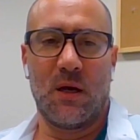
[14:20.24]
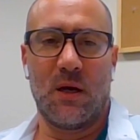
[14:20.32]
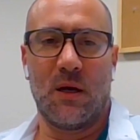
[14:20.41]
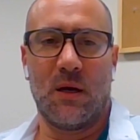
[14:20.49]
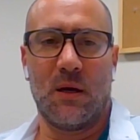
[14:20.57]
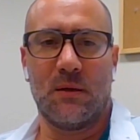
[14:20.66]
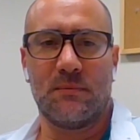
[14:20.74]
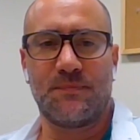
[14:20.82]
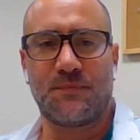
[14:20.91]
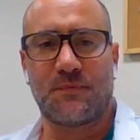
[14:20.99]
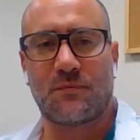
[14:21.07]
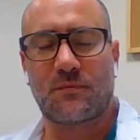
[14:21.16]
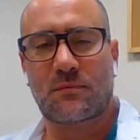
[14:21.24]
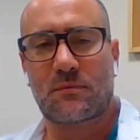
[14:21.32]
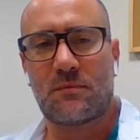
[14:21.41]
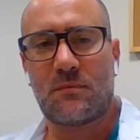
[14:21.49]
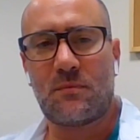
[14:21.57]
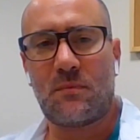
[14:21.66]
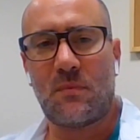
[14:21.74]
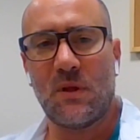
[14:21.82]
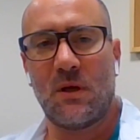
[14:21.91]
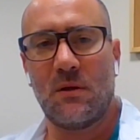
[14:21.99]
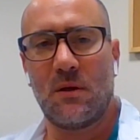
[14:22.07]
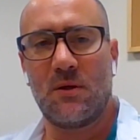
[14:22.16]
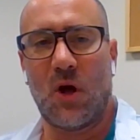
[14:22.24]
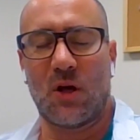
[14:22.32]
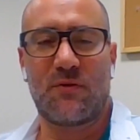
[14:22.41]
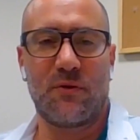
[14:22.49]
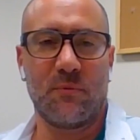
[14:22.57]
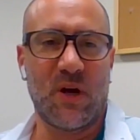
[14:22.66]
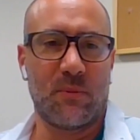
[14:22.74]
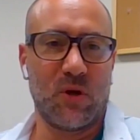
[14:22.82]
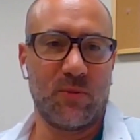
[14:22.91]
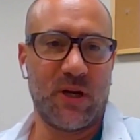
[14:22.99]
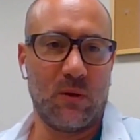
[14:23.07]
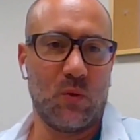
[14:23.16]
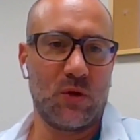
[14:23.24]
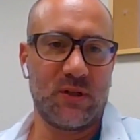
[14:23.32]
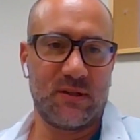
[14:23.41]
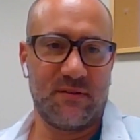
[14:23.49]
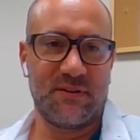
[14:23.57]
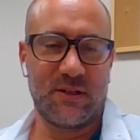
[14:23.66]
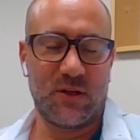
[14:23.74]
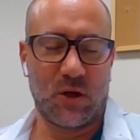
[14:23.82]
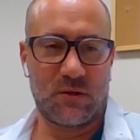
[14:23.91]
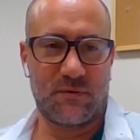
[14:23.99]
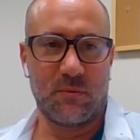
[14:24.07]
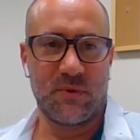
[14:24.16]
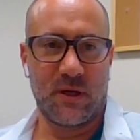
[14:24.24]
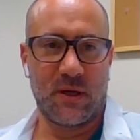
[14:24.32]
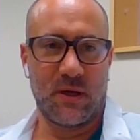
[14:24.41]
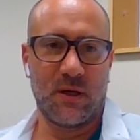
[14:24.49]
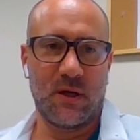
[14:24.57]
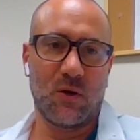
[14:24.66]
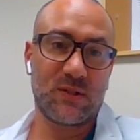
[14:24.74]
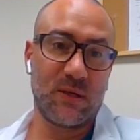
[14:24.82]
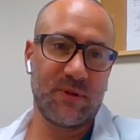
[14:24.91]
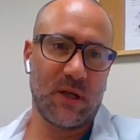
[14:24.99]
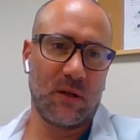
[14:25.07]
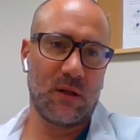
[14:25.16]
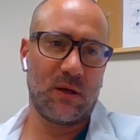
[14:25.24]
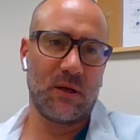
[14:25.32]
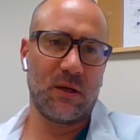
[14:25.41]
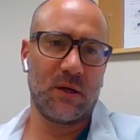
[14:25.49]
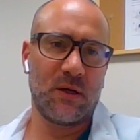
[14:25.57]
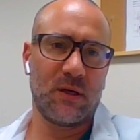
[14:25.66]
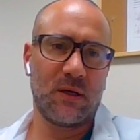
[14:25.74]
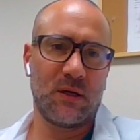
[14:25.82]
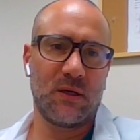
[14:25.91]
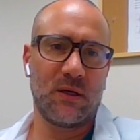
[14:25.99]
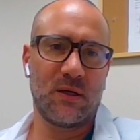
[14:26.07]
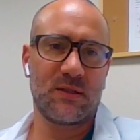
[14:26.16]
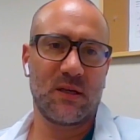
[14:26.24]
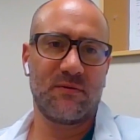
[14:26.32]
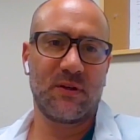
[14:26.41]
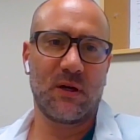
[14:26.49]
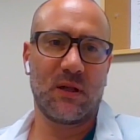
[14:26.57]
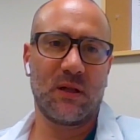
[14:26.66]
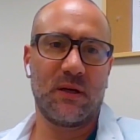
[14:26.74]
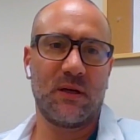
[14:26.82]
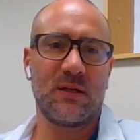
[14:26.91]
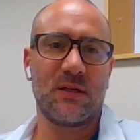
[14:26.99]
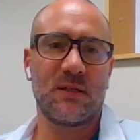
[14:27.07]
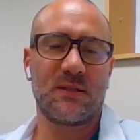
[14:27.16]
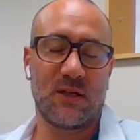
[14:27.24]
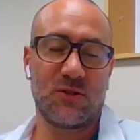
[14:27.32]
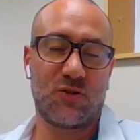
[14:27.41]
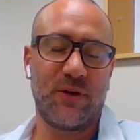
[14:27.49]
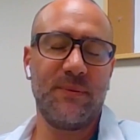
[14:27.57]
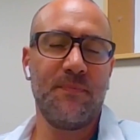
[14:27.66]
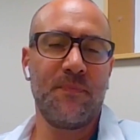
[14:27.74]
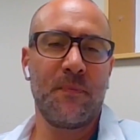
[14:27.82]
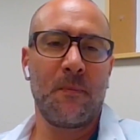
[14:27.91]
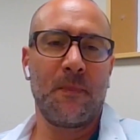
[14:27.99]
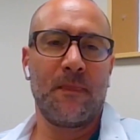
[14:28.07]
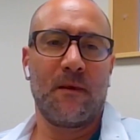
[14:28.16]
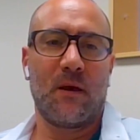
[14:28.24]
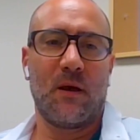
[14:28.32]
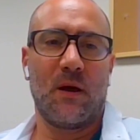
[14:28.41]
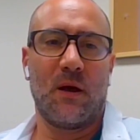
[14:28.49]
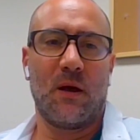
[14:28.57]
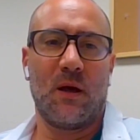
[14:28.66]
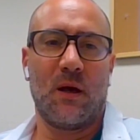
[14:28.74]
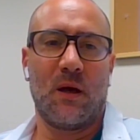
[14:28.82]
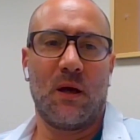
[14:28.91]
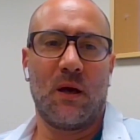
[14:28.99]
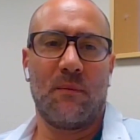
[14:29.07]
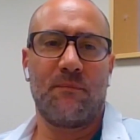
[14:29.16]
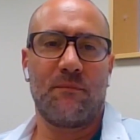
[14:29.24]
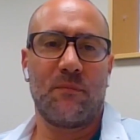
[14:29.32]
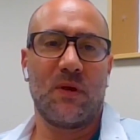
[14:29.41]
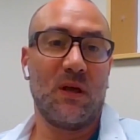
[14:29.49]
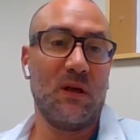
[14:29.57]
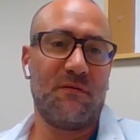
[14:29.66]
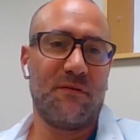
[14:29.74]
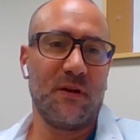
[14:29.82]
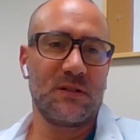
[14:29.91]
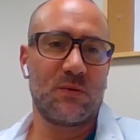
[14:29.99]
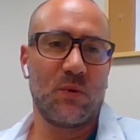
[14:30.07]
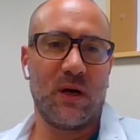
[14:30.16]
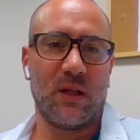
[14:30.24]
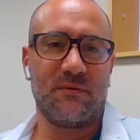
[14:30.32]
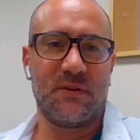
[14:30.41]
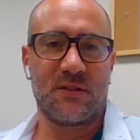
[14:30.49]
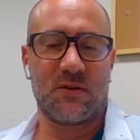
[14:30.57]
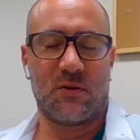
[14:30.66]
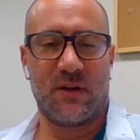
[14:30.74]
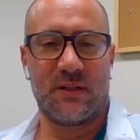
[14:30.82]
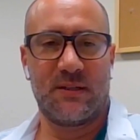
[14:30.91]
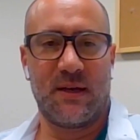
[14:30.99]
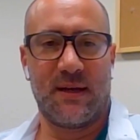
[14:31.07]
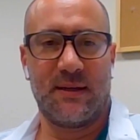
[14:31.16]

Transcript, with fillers: Um, not from the abdominal wound and definitely not from the uh, occipital uh, uh, cervical surgery. Um, he feels well. He visits already at